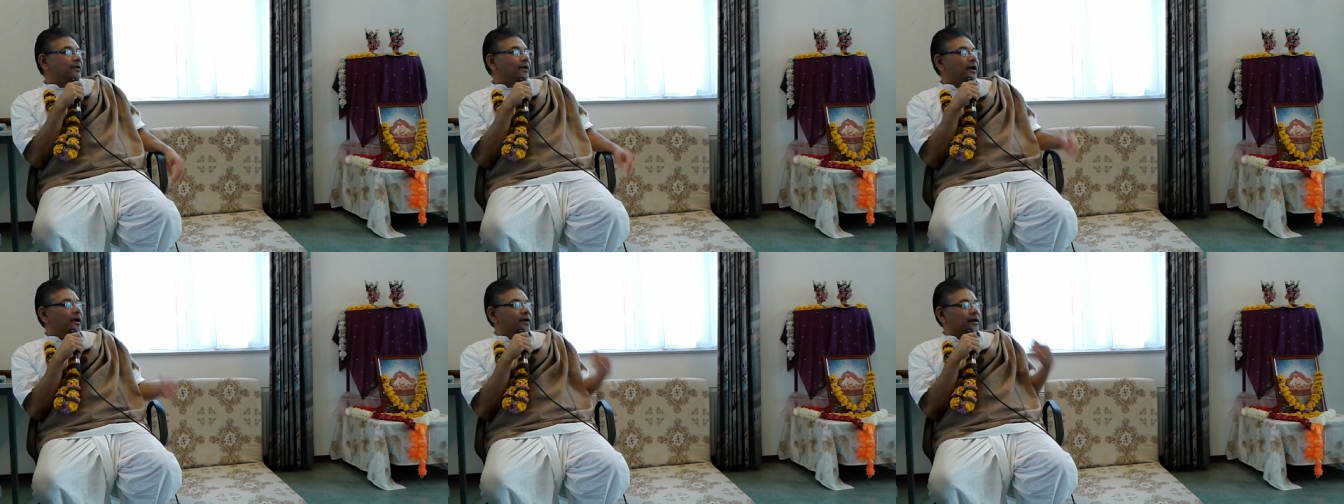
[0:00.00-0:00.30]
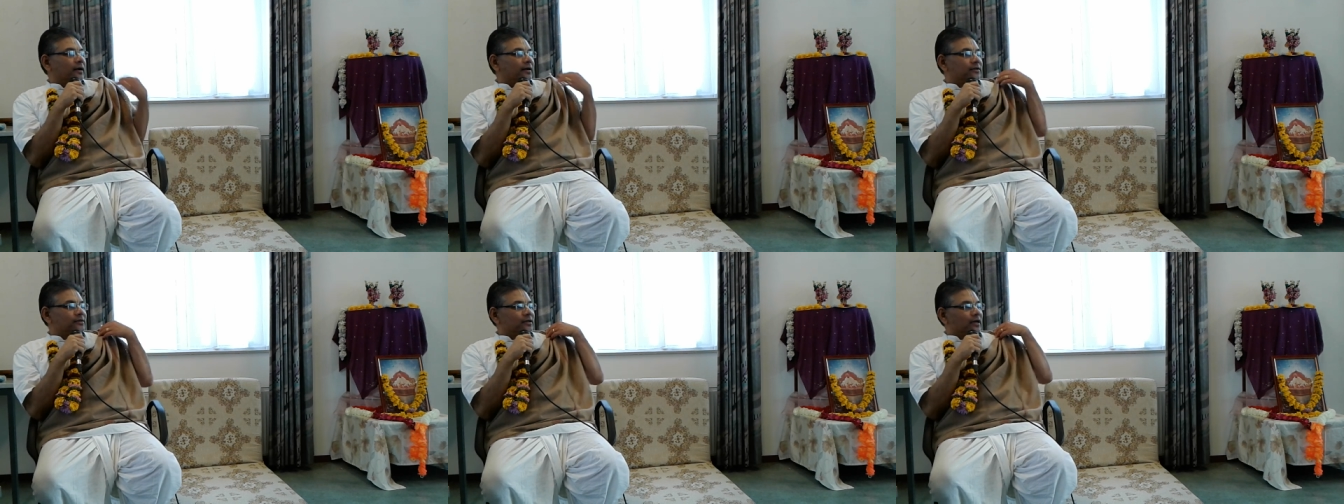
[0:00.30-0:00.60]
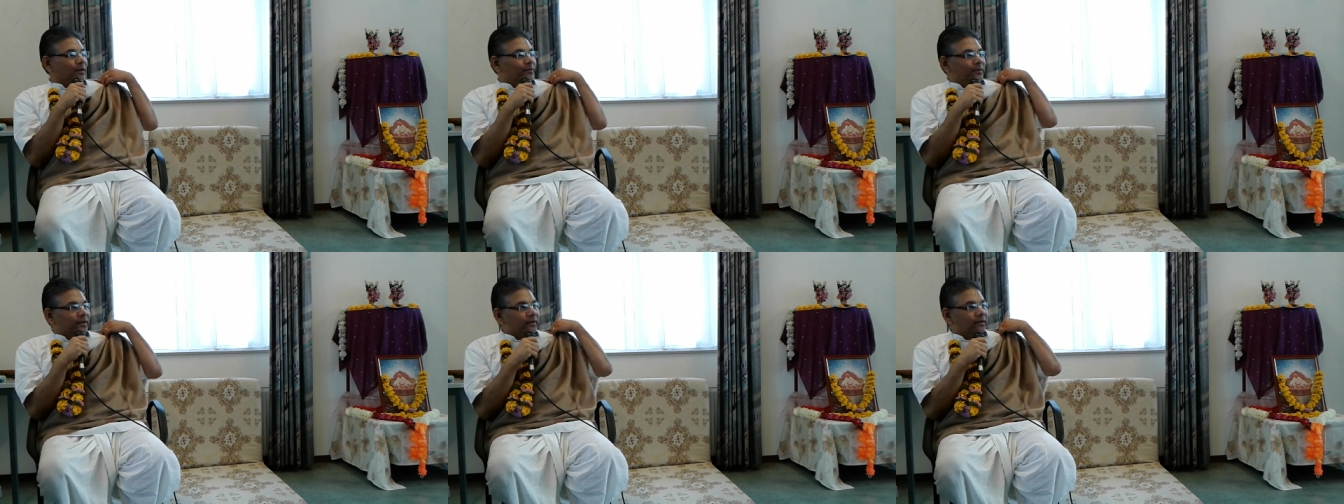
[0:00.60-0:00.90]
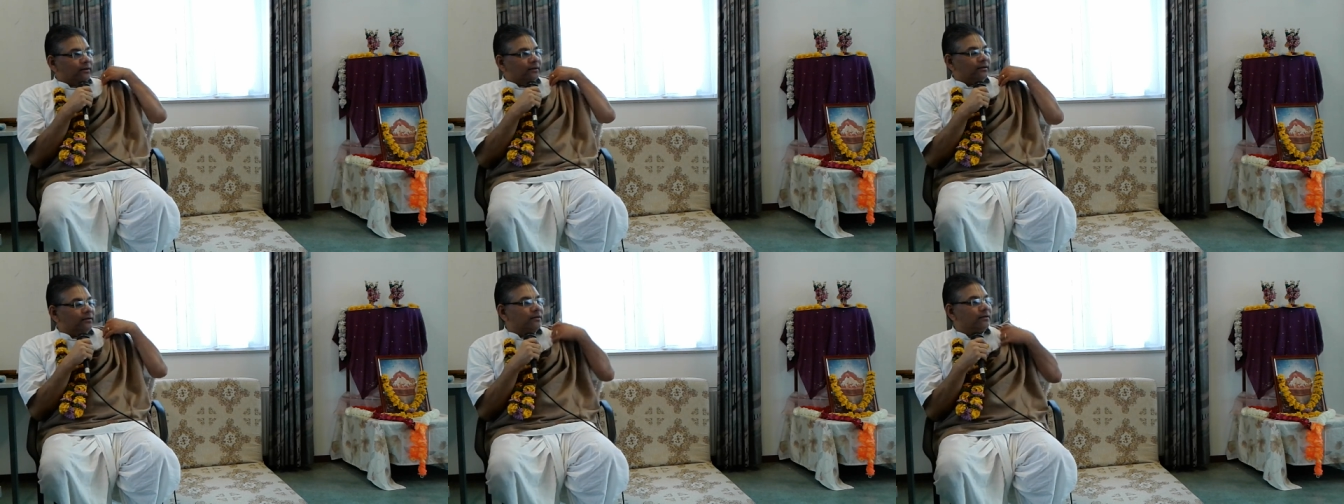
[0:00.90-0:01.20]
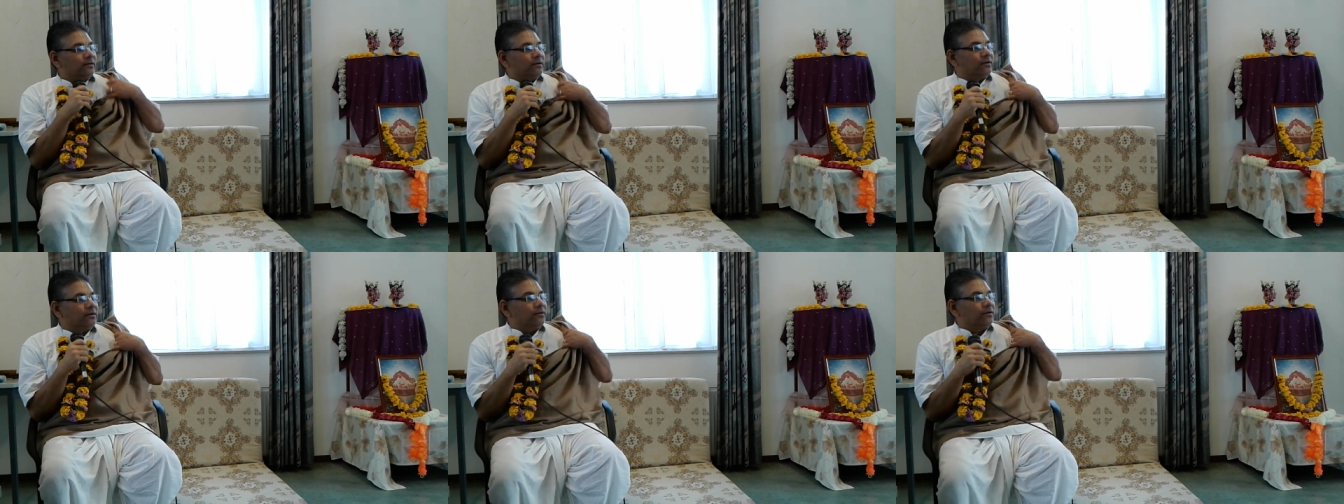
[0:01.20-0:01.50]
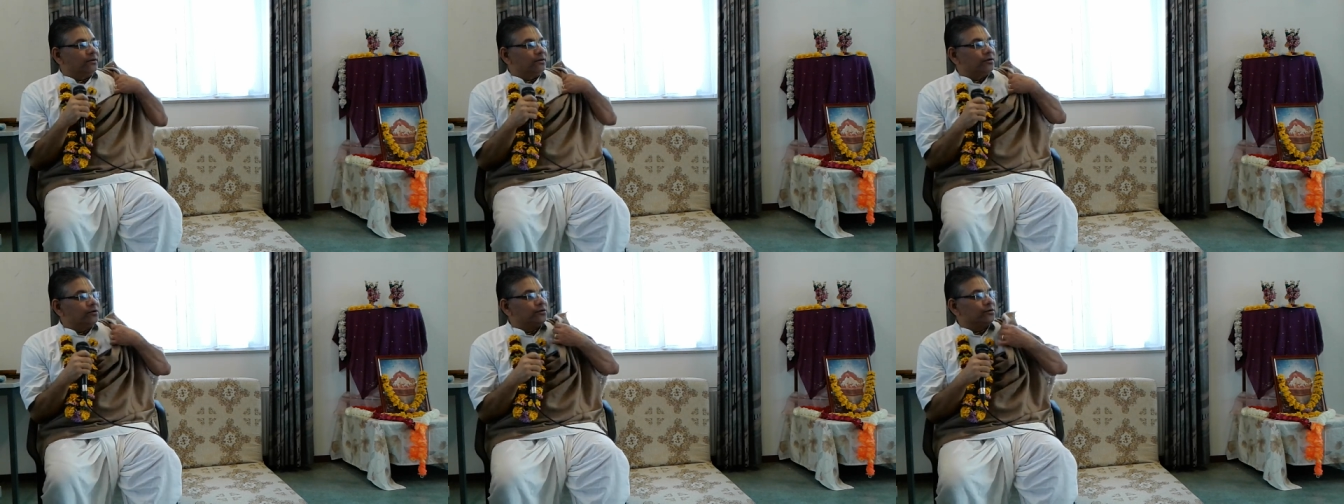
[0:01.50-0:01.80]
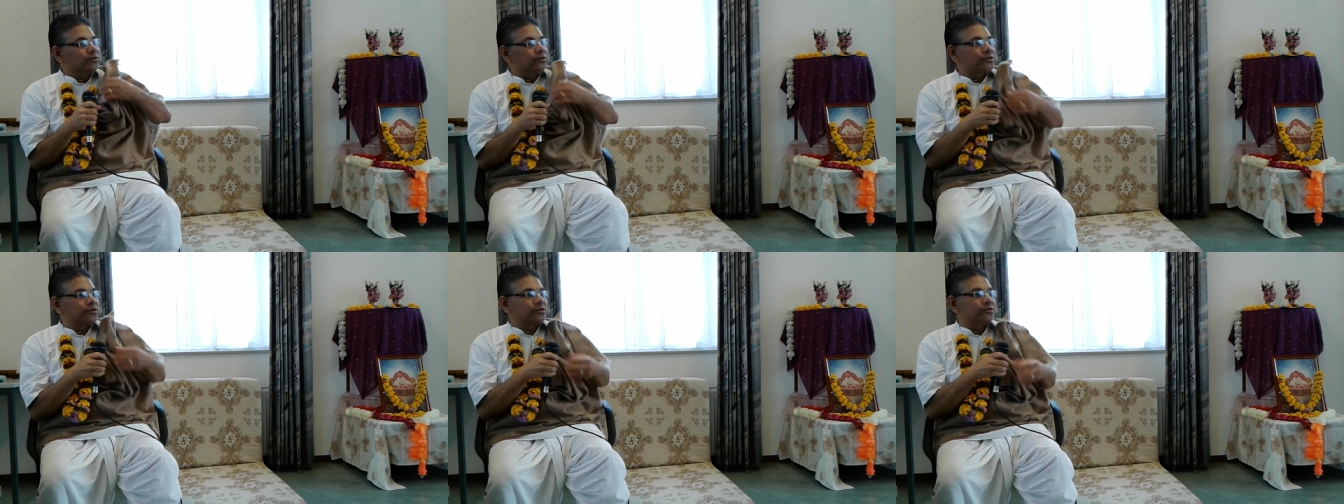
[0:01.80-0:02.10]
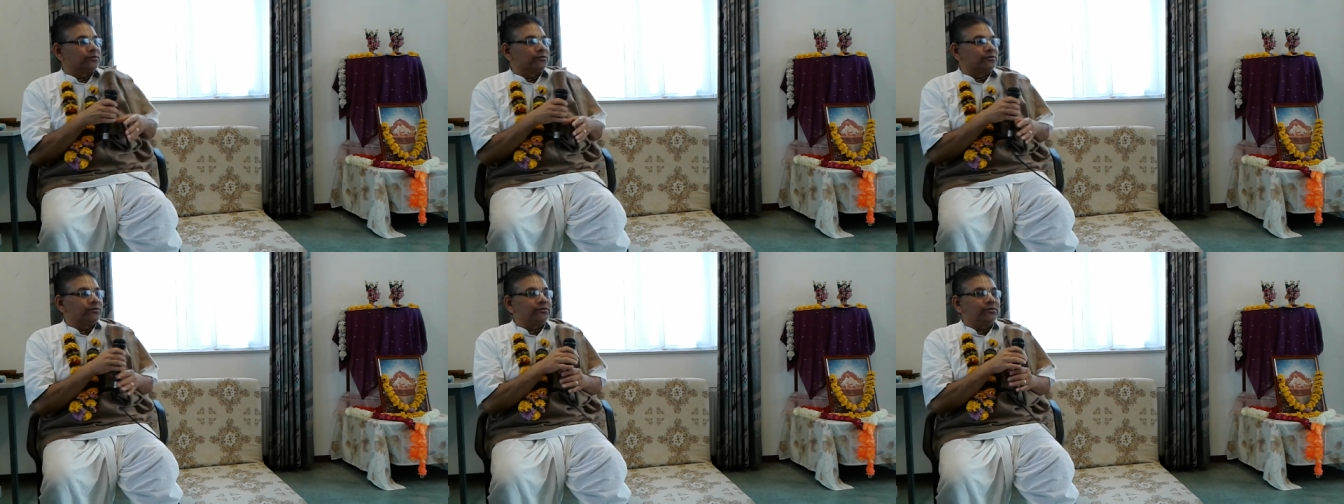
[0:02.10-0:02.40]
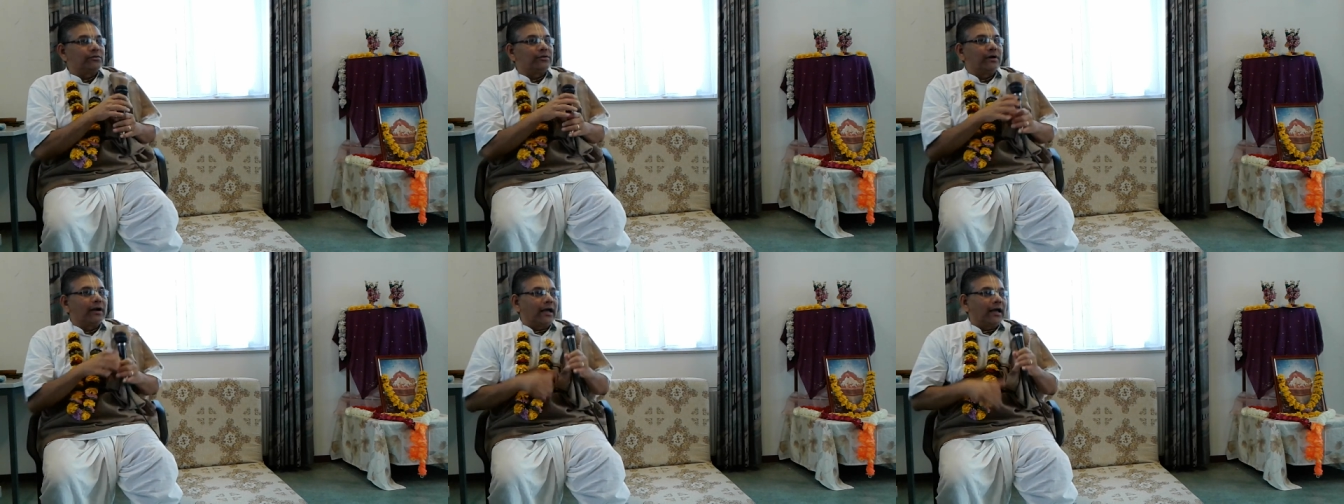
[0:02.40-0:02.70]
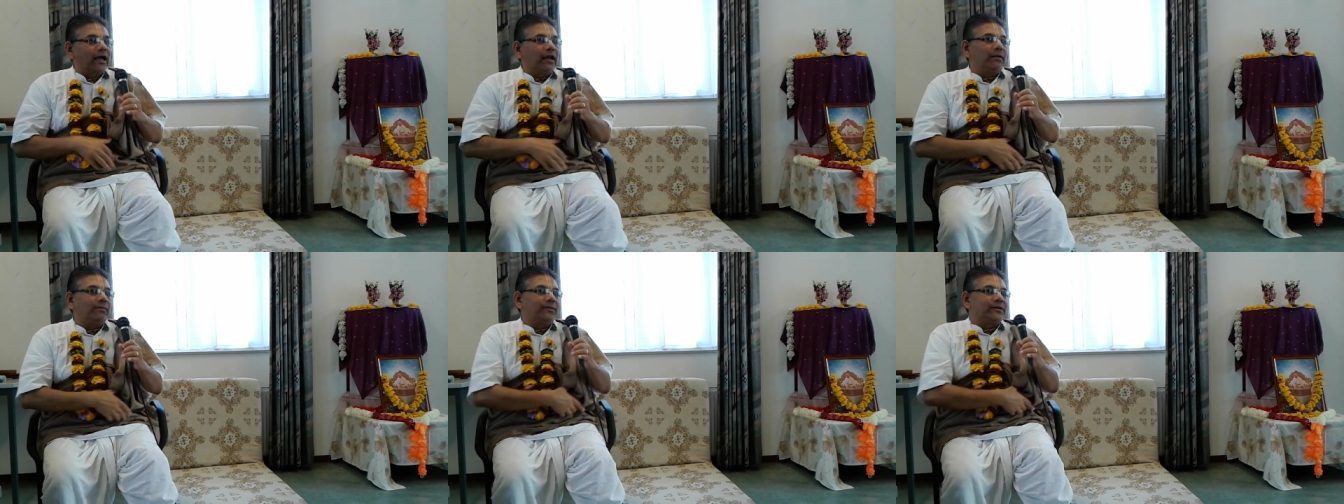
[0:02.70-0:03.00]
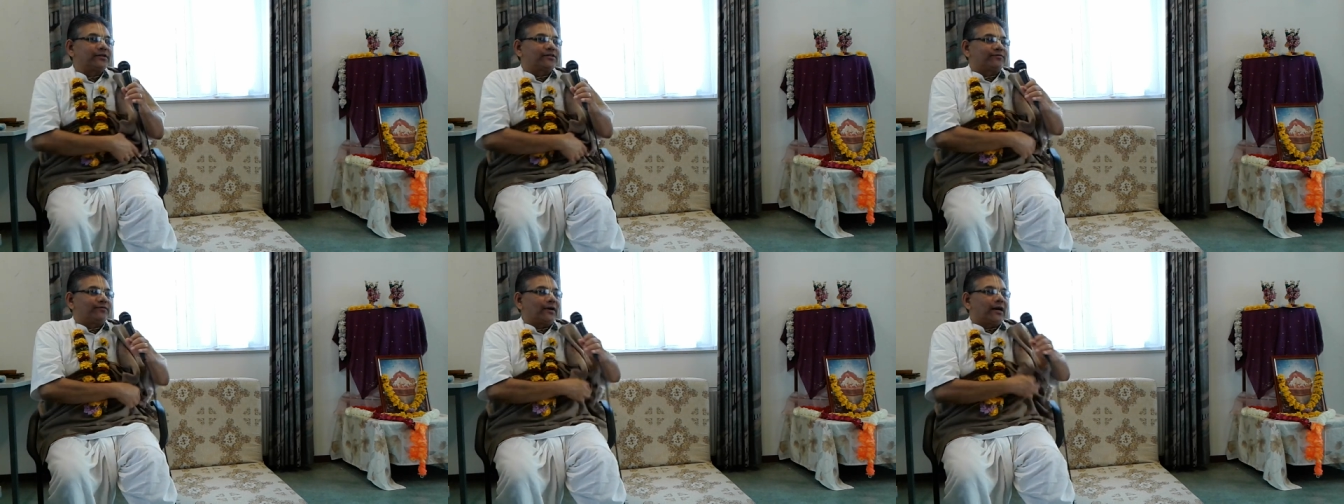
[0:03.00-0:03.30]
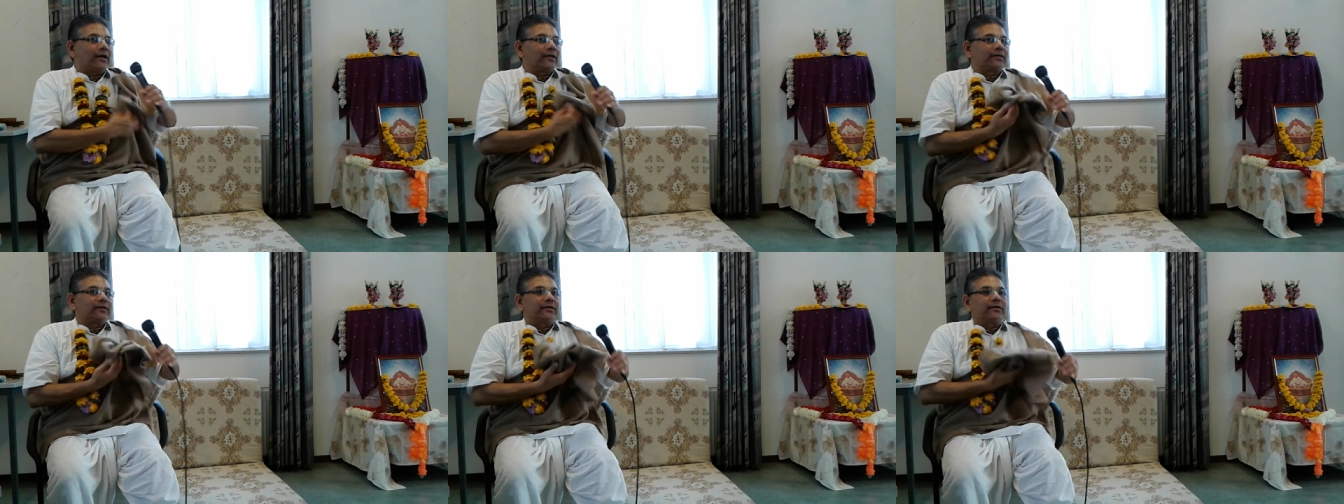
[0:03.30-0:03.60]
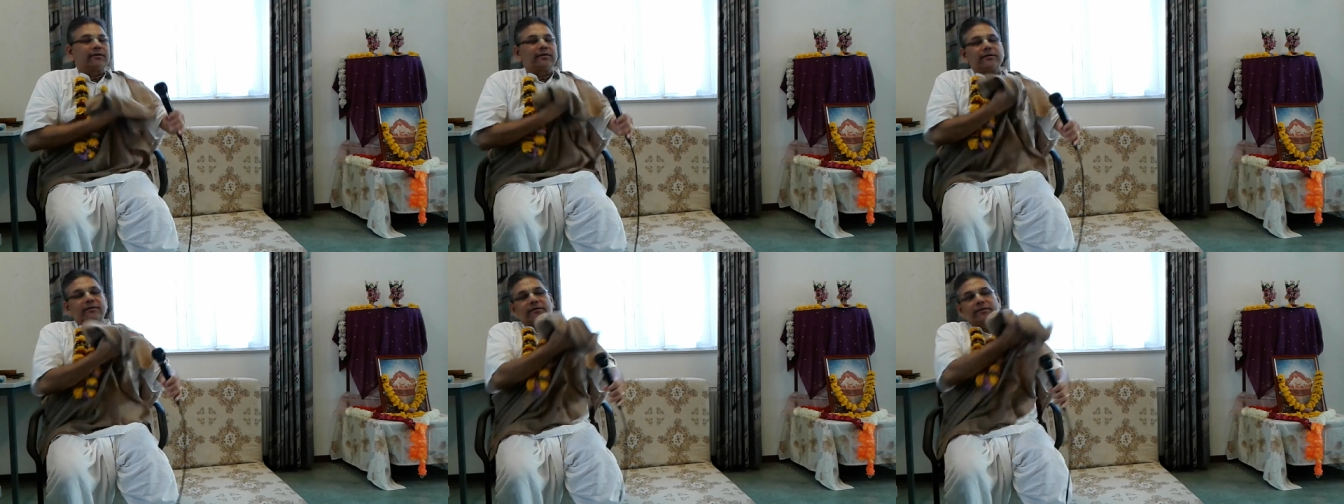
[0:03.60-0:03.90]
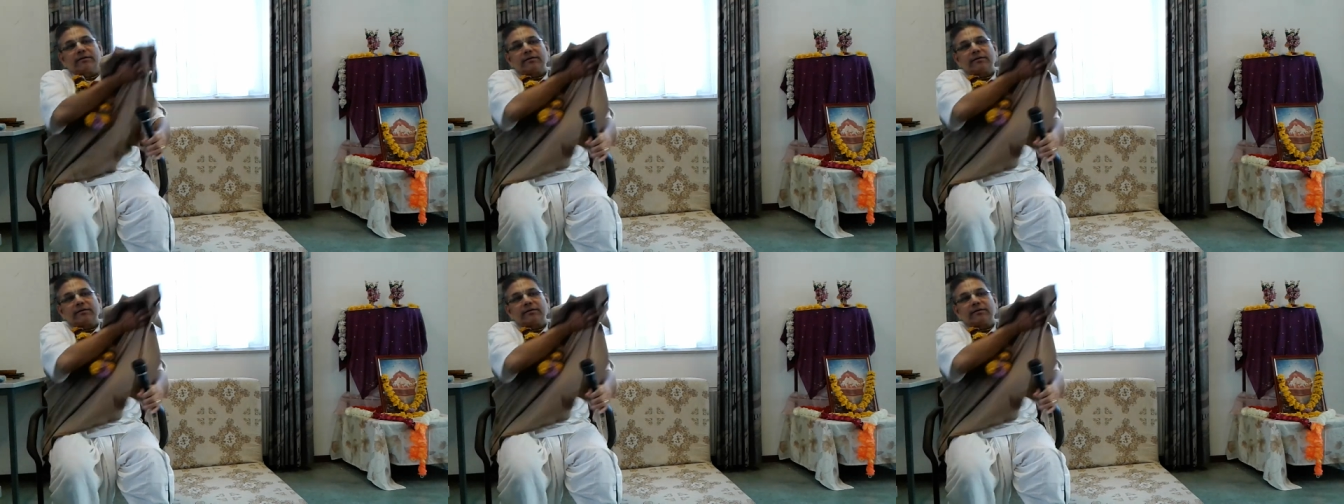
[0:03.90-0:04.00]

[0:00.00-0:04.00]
And Ajamil used to help his father